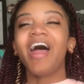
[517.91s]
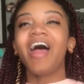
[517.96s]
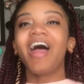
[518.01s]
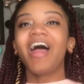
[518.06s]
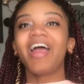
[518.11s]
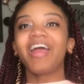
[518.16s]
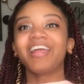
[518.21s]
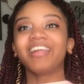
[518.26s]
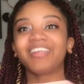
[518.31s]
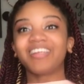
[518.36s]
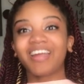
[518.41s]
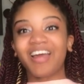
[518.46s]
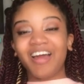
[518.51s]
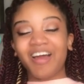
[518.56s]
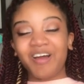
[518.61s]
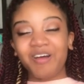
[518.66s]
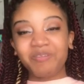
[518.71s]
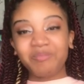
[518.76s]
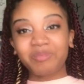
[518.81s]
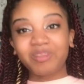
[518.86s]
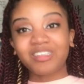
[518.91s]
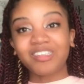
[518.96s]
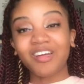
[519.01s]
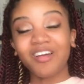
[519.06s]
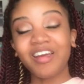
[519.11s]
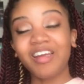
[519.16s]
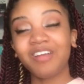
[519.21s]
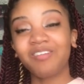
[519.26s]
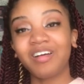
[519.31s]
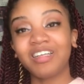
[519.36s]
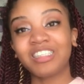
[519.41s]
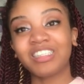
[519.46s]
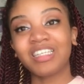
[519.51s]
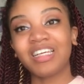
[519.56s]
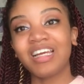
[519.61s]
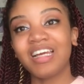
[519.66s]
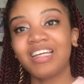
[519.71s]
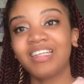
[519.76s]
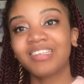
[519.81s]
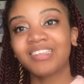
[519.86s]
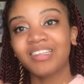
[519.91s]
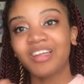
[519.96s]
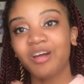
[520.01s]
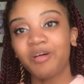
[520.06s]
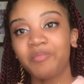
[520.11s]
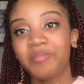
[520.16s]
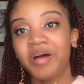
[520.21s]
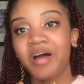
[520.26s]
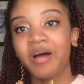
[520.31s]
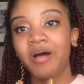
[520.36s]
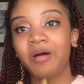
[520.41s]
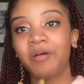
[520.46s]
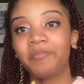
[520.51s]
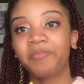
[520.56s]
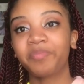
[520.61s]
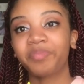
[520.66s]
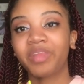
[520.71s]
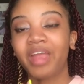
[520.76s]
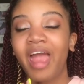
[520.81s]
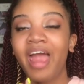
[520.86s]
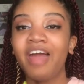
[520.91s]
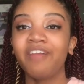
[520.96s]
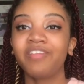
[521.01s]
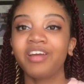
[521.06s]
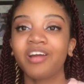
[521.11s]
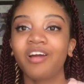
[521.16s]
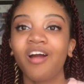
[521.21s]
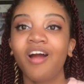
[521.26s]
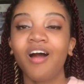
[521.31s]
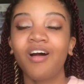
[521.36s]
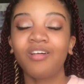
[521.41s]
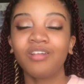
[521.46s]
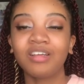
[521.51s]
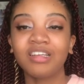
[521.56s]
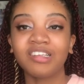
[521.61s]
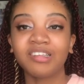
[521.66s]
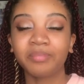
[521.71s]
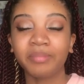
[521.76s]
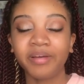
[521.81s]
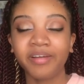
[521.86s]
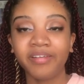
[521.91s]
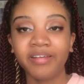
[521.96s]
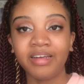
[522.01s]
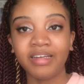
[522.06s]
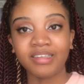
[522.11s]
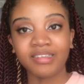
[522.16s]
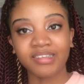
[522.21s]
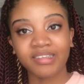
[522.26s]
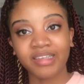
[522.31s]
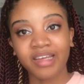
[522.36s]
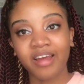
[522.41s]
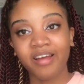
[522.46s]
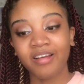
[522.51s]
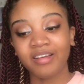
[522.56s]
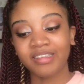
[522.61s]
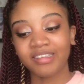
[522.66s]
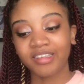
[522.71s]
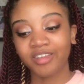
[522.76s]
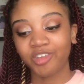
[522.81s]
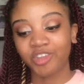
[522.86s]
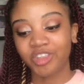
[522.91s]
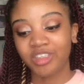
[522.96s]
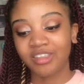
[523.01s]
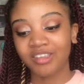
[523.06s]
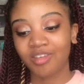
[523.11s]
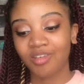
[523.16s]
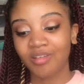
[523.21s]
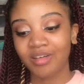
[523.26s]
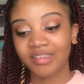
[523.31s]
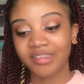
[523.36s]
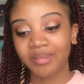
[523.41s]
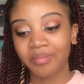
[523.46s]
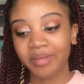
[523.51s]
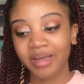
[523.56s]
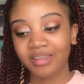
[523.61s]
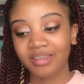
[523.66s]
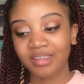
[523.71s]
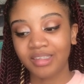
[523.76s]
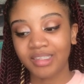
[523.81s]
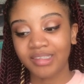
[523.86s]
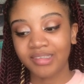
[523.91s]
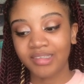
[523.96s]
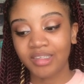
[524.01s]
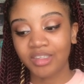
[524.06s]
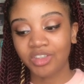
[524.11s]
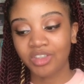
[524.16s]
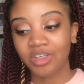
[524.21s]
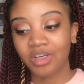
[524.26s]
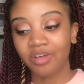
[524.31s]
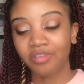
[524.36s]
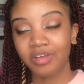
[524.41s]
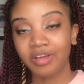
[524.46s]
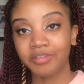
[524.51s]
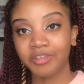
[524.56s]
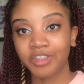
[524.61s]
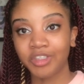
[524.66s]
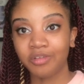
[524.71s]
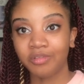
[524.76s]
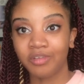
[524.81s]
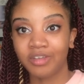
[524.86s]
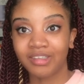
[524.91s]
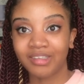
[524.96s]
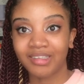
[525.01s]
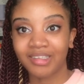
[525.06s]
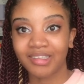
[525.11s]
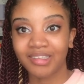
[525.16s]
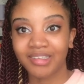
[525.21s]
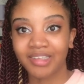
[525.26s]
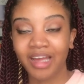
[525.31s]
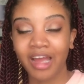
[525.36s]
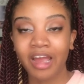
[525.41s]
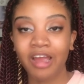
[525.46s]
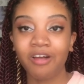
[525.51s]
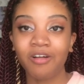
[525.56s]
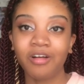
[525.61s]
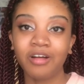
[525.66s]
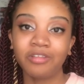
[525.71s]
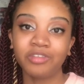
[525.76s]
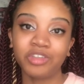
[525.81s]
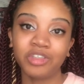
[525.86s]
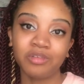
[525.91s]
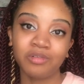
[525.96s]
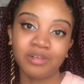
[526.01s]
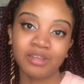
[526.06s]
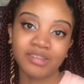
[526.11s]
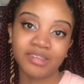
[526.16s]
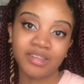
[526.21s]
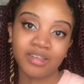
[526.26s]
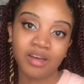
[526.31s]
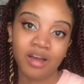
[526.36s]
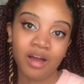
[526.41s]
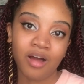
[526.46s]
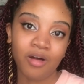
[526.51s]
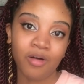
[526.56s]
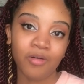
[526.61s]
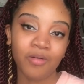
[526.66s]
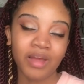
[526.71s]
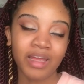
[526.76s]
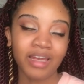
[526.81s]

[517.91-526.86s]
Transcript: and um, so anyway, she ends up um, having her own experience there. And so she's going to make the decision of if she wants to stay or if she wants to go.